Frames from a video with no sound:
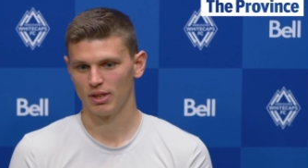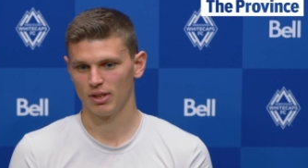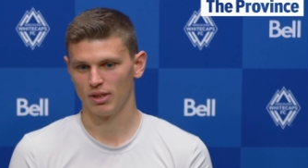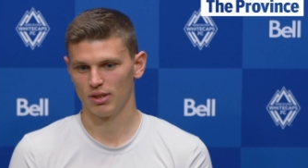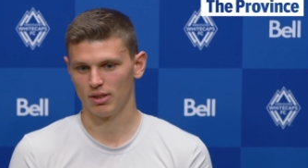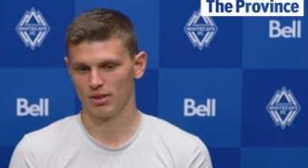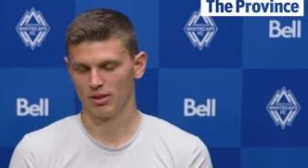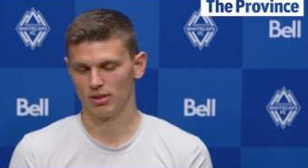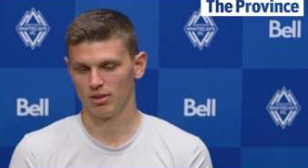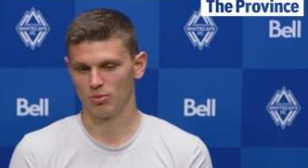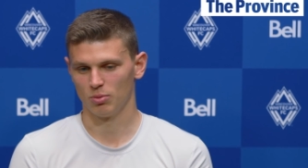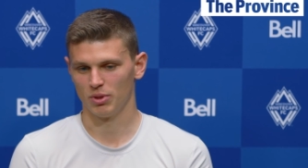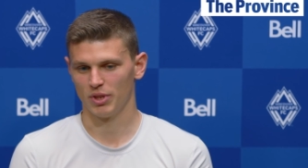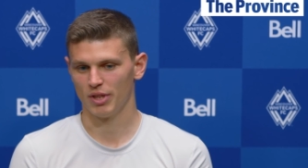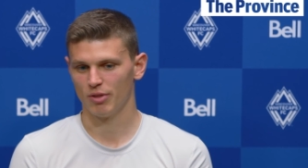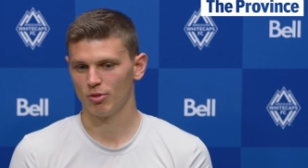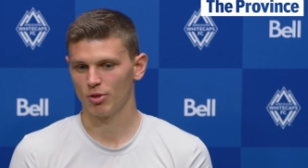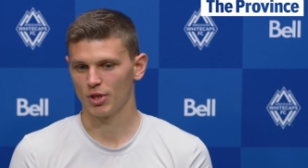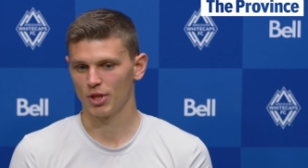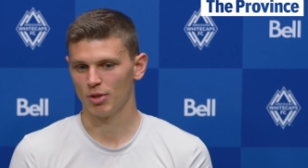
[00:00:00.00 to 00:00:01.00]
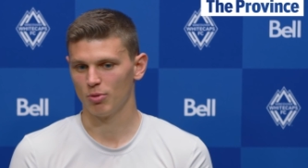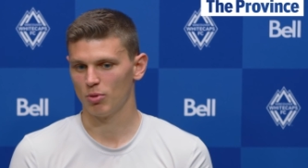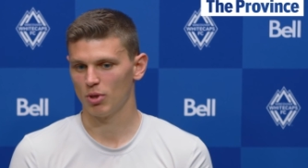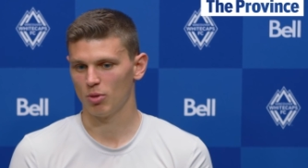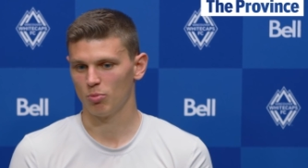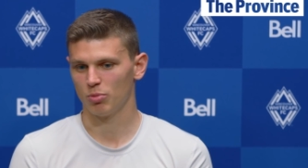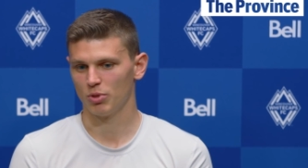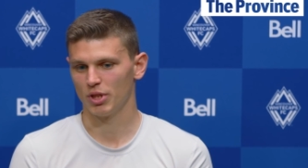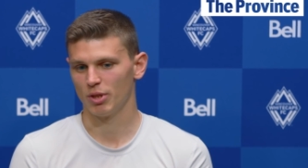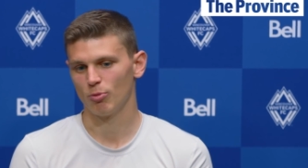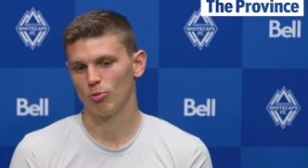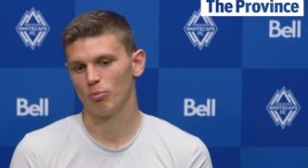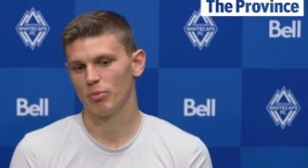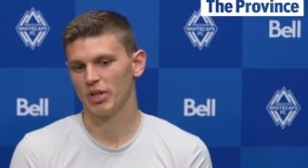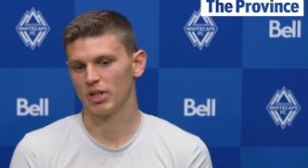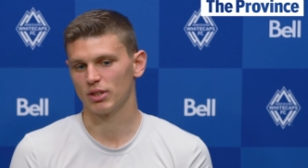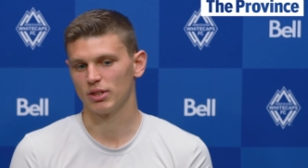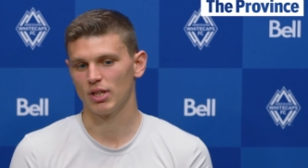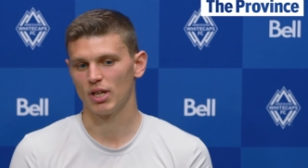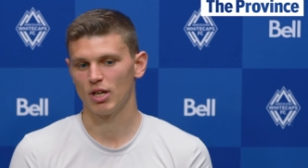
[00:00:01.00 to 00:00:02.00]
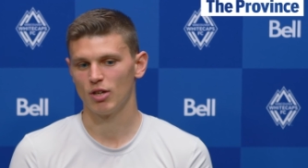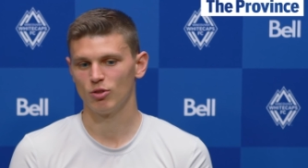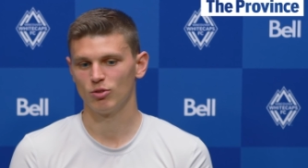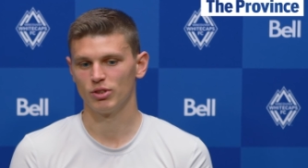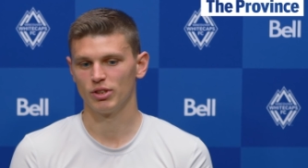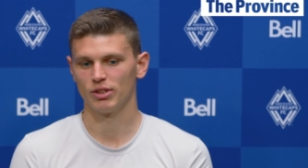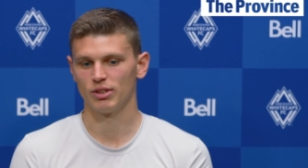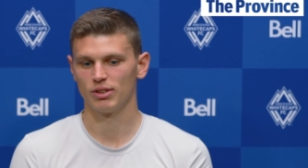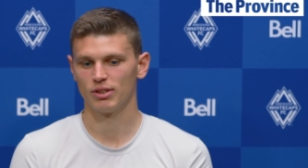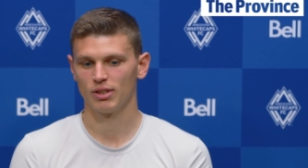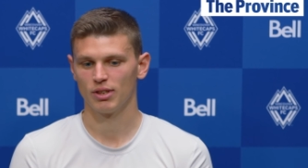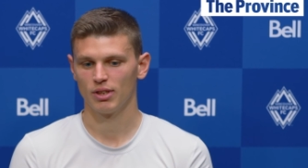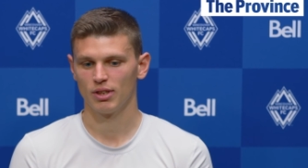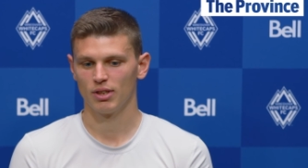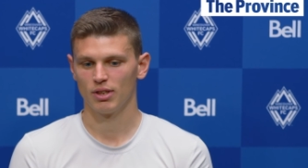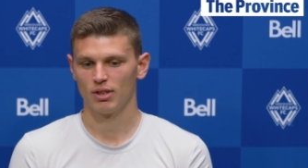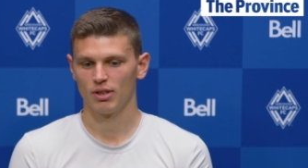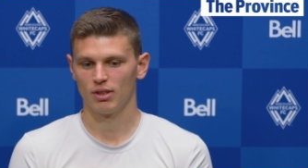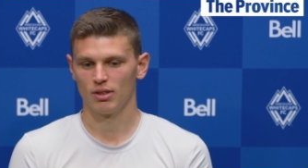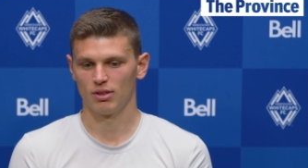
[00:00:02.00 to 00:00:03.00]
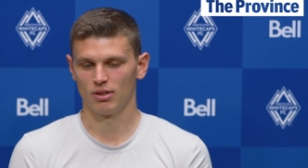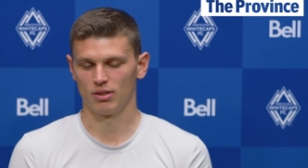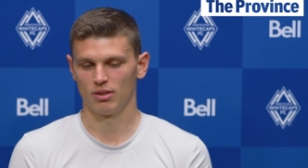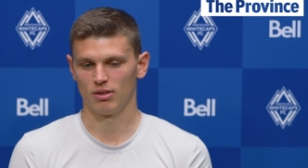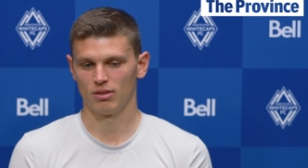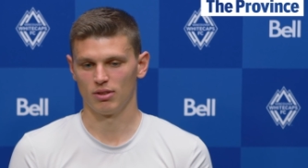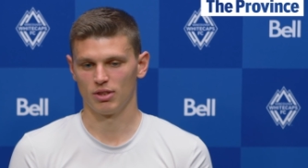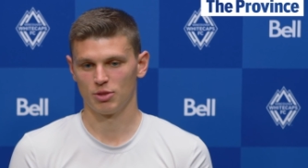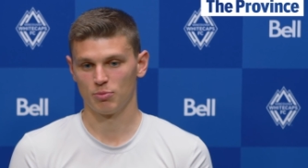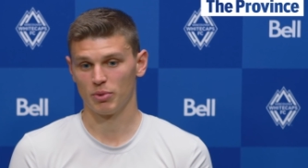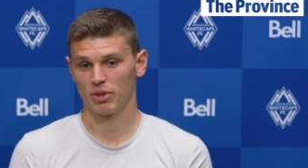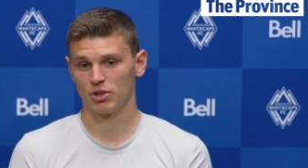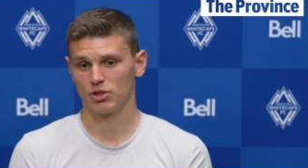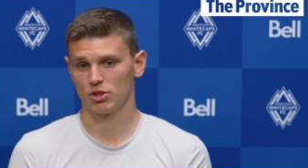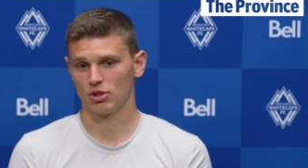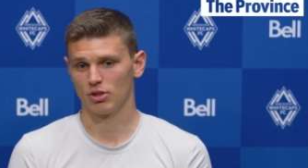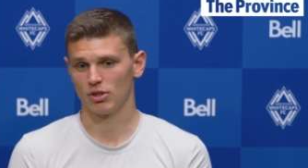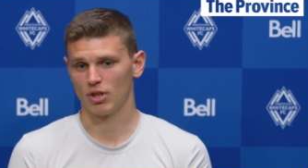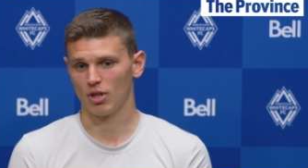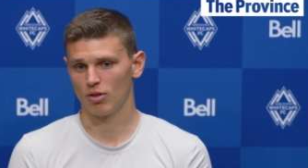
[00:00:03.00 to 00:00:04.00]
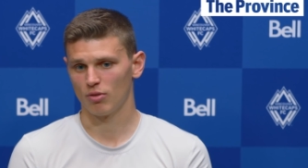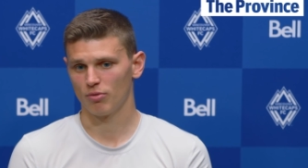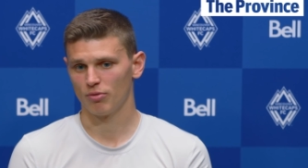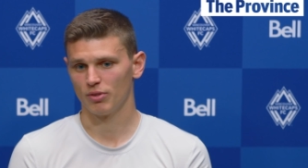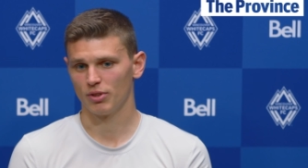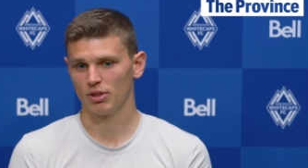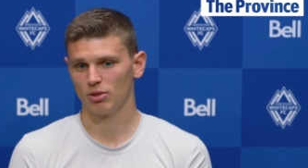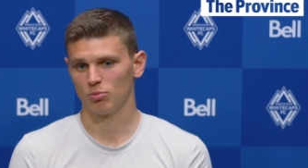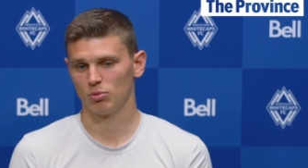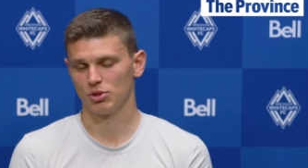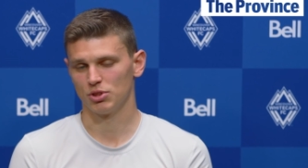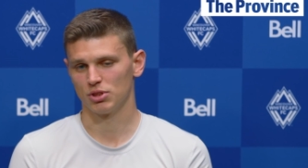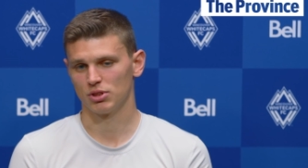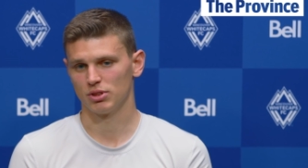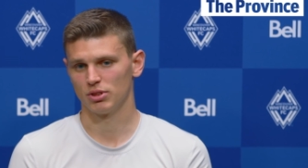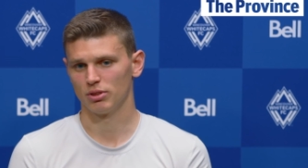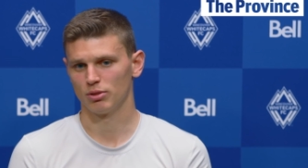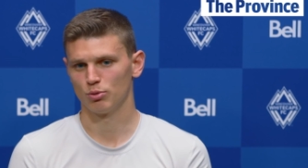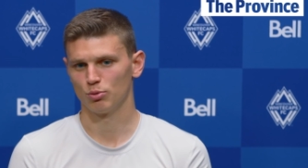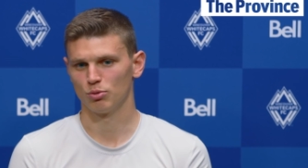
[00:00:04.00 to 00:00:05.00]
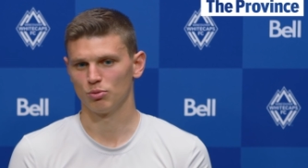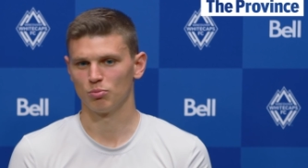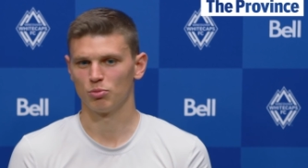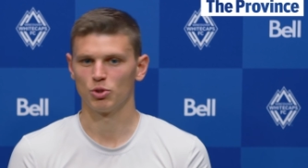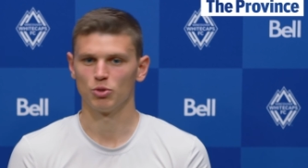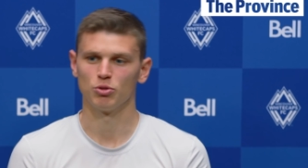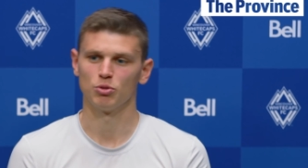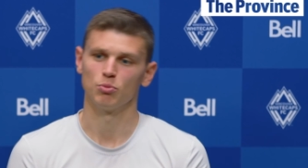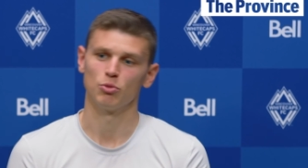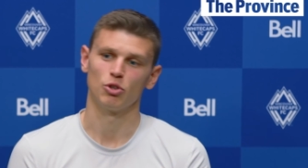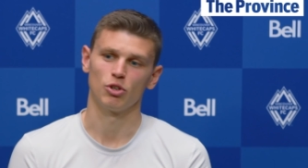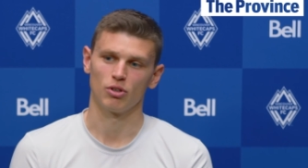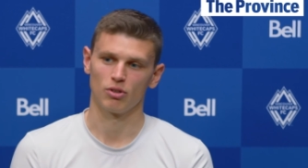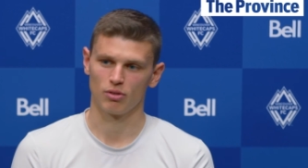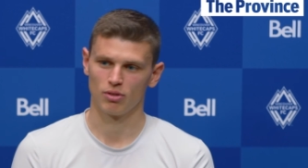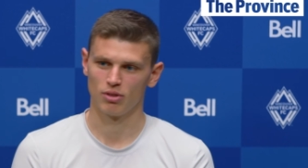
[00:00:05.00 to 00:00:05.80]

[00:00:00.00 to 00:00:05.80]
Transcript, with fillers: uh, we never give up we never back down and uh, especially in our field, we just need to improve it more